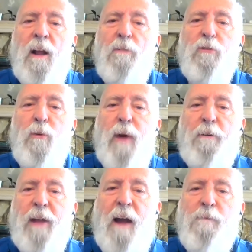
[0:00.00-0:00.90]
throughout
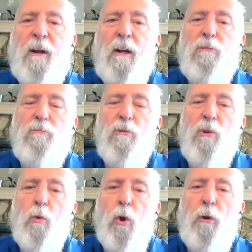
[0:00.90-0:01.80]
Africa through the
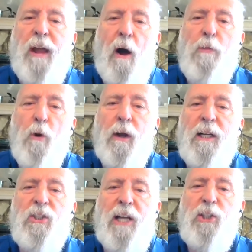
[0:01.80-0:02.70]
World Health
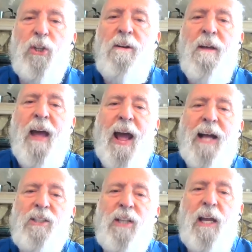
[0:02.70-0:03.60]
Organization
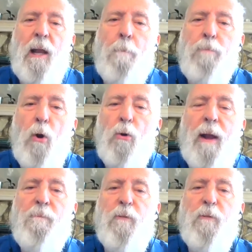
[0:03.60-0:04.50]
as a
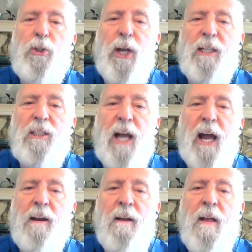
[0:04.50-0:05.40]
program for genocide.
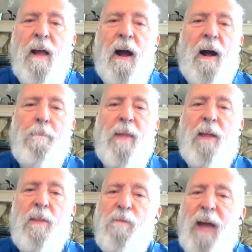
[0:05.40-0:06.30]
And
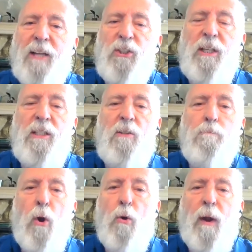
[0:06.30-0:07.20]
the vaccine
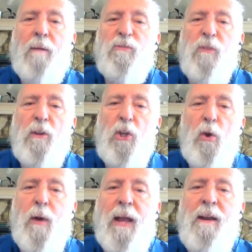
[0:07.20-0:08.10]
programs for the
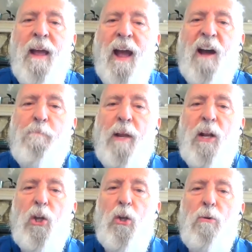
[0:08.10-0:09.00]
UN have been
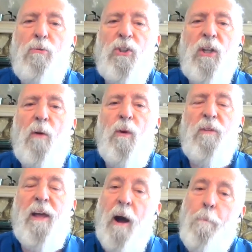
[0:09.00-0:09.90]
accused with the
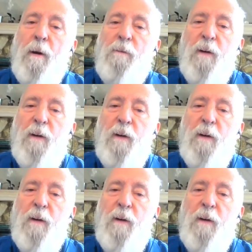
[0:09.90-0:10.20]
help of,